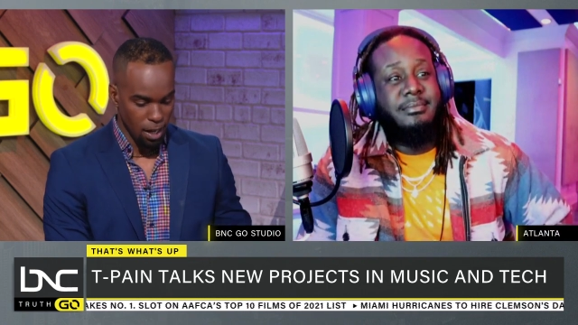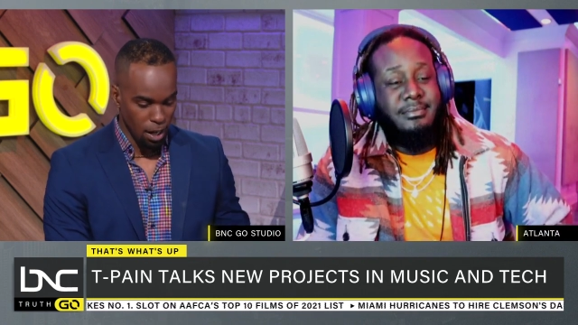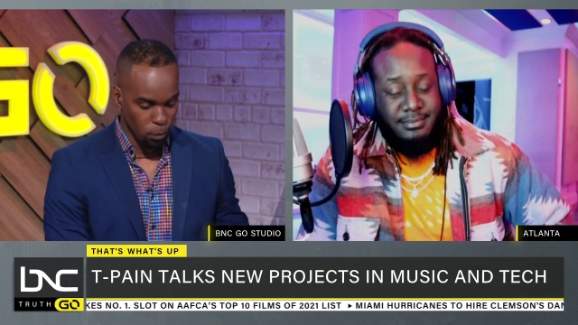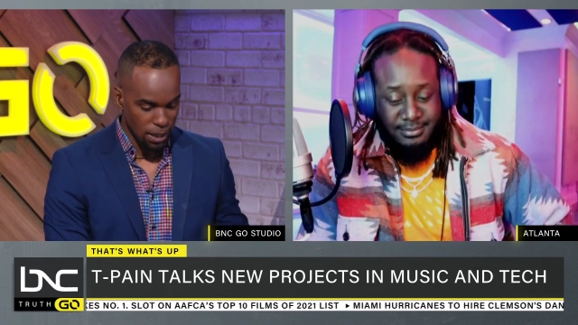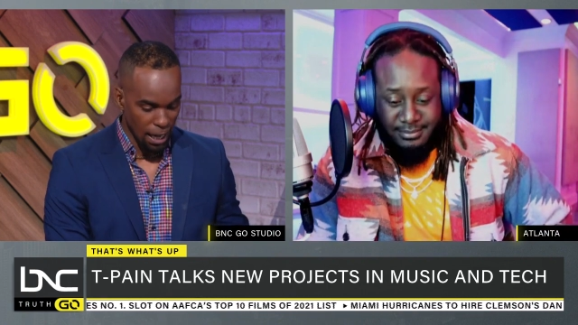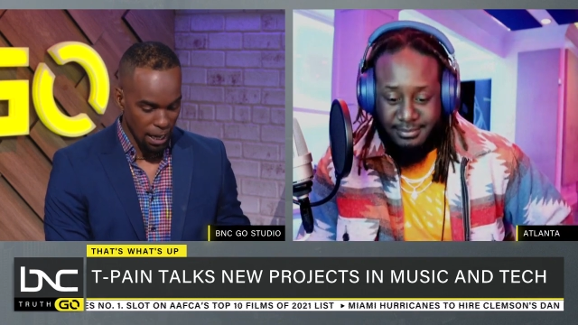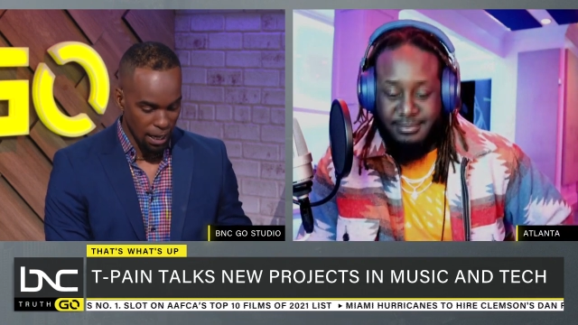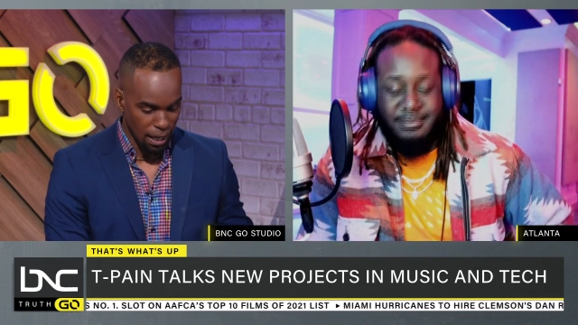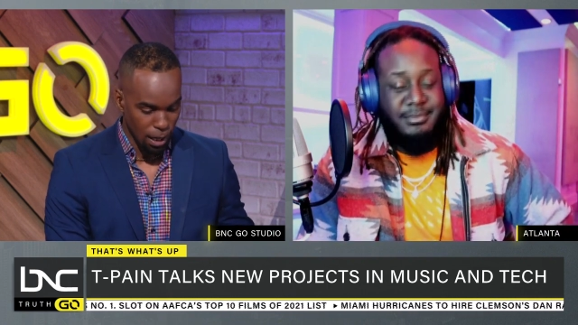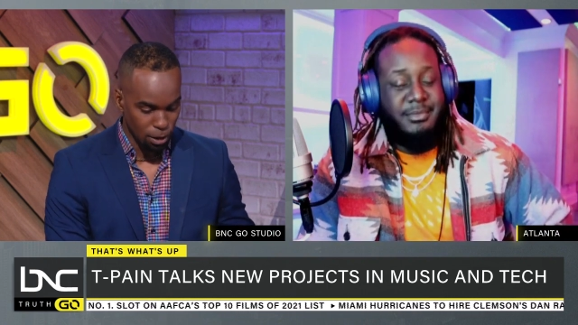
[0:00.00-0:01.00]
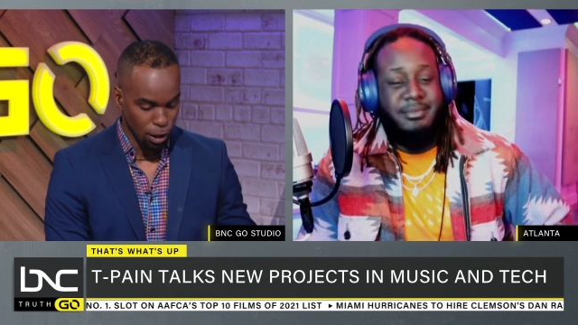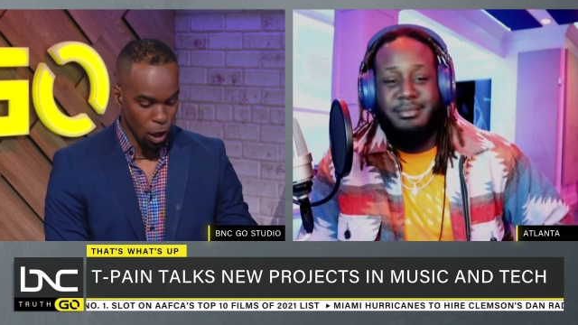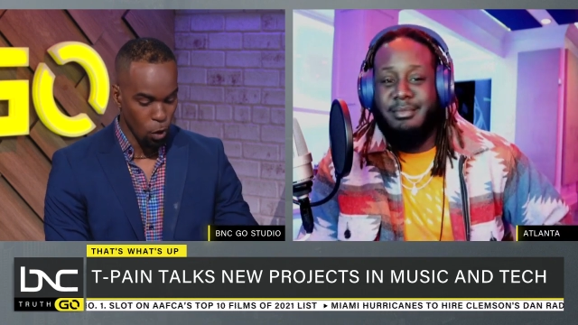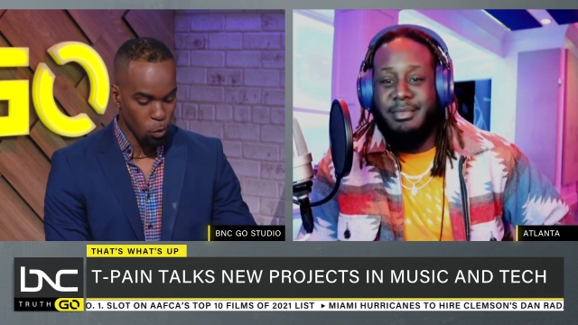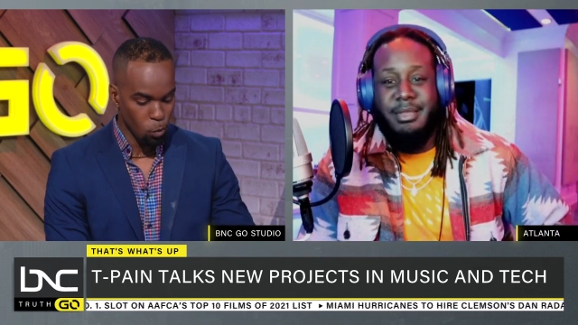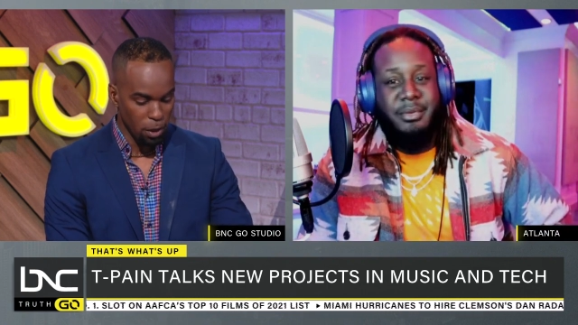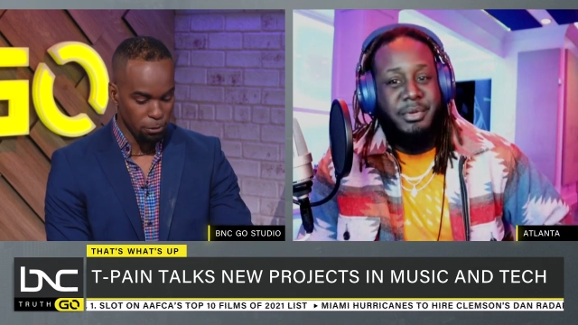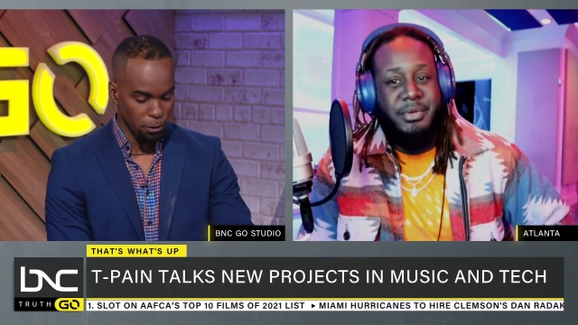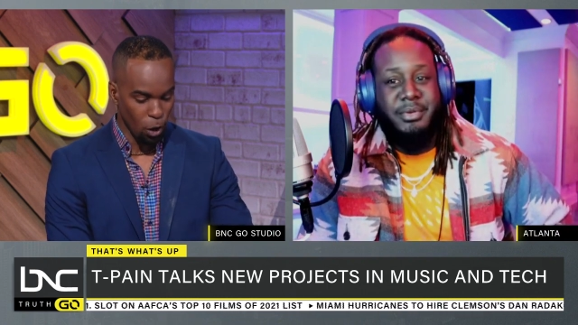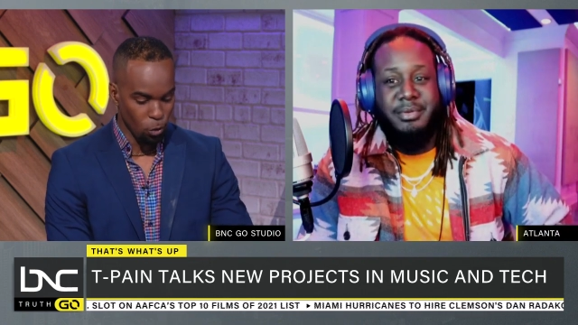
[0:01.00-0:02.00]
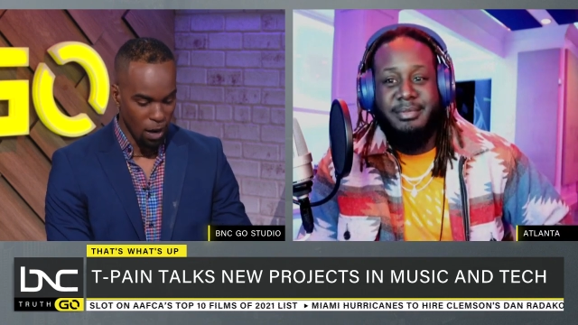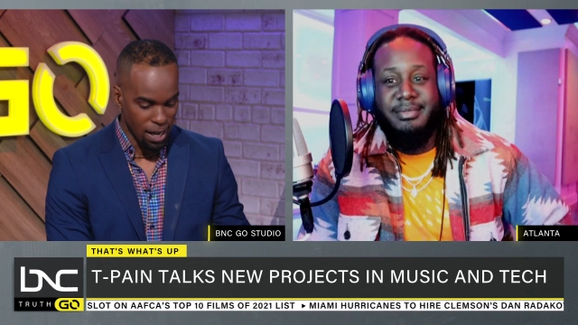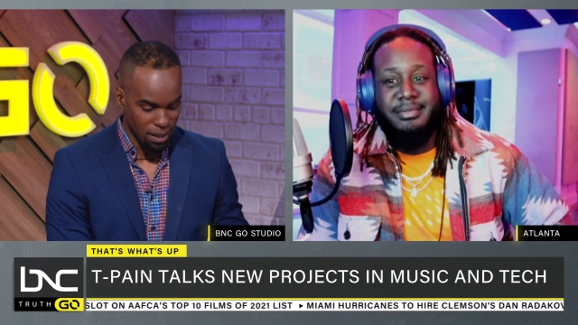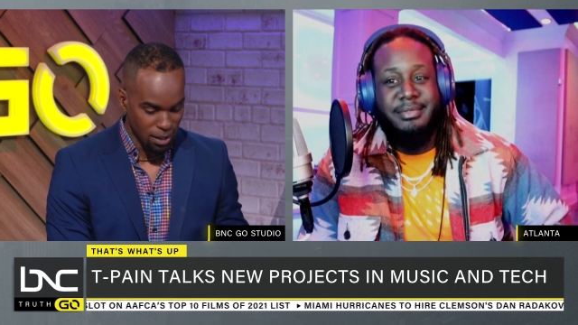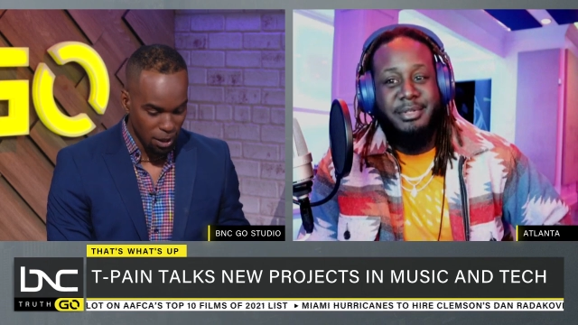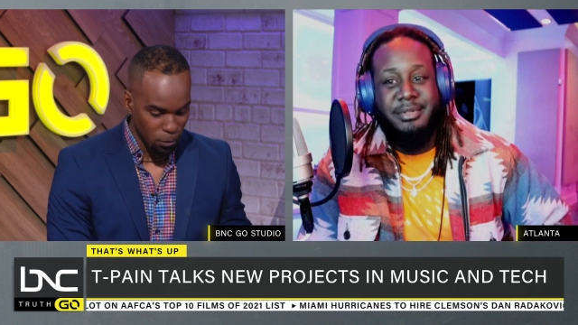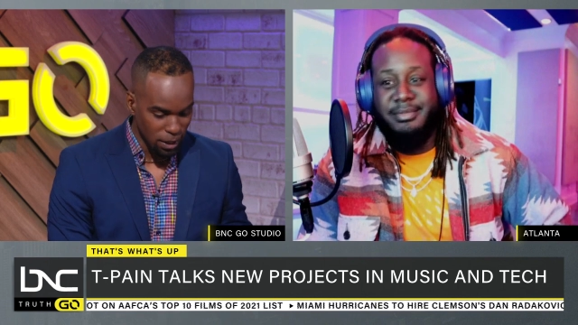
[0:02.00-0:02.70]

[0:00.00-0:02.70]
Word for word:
Speaker 1: Uh, we got uh, Low with Flo Rida.